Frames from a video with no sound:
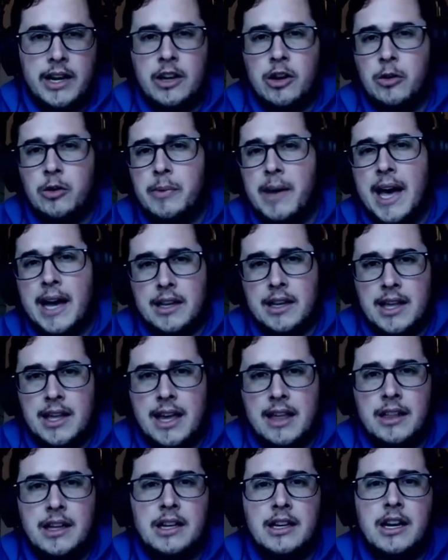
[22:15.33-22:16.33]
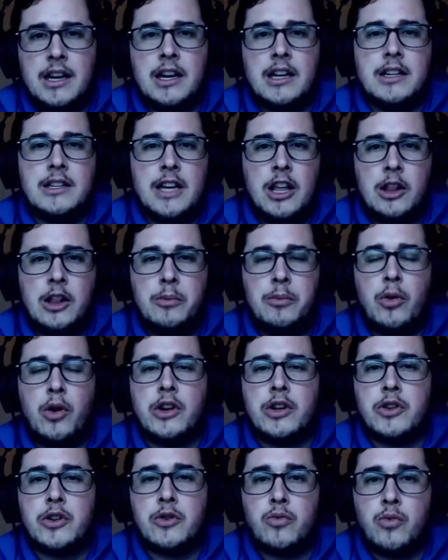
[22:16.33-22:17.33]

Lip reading: I can go back to the alien gun, teleport